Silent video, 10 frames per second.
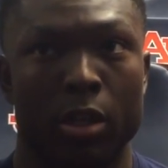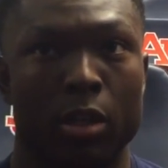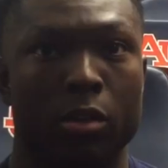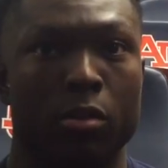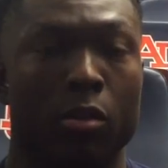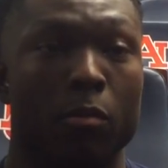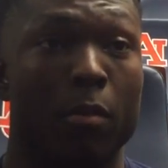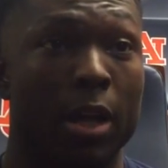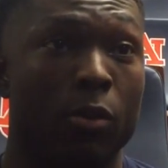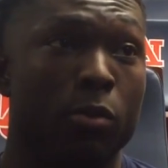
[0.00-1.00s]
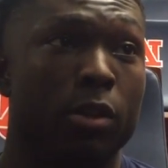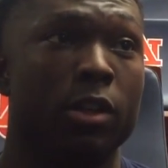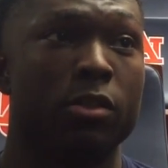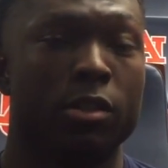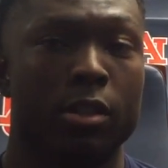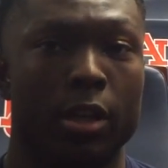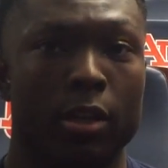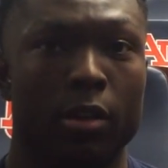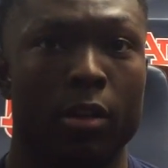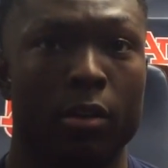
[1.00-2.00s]
And, you know, my whole thing is just like,
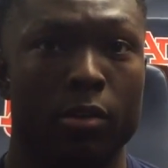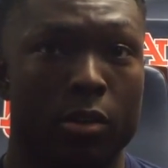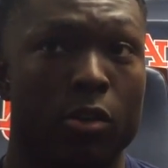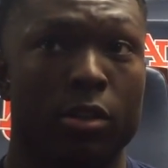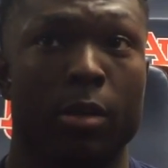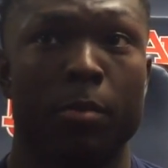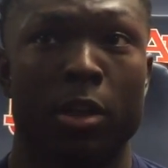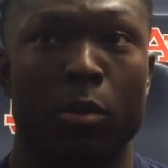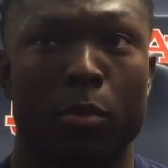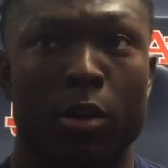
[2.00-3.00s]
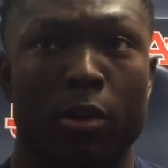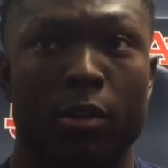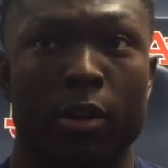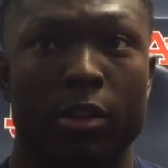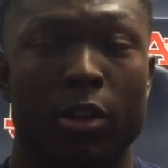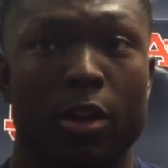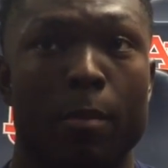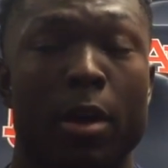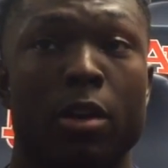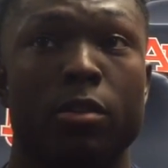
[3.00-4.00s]
as long as I'm getting the ball, that's all that
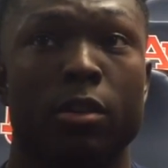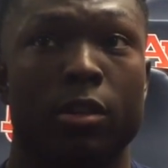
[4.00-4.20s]
matters.